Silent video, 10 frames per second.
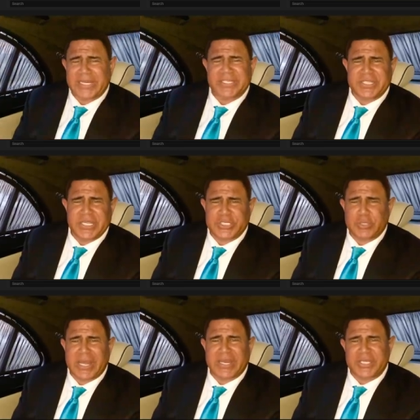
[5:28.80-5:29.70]
train and
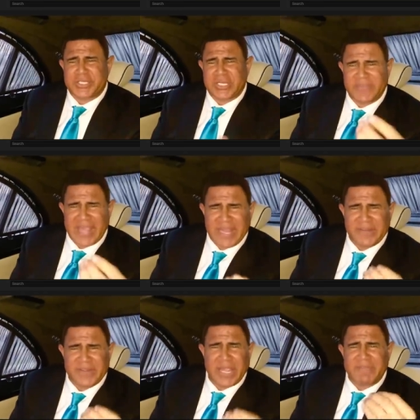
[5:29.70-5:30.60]
teach you how to achieve
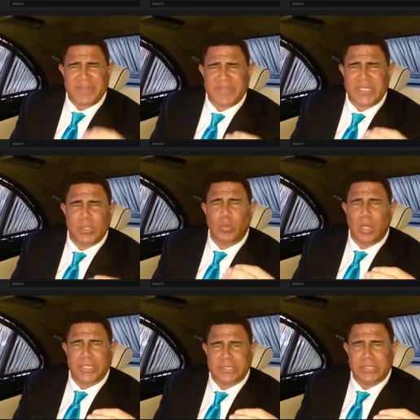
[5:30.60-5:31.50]
everything you
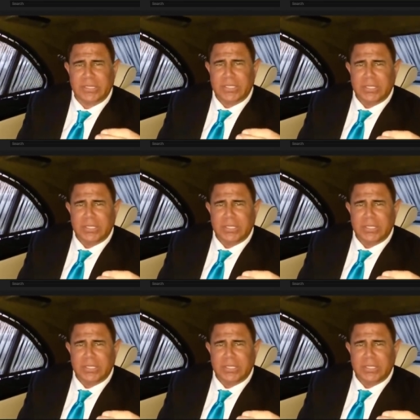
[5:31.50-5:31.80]
want,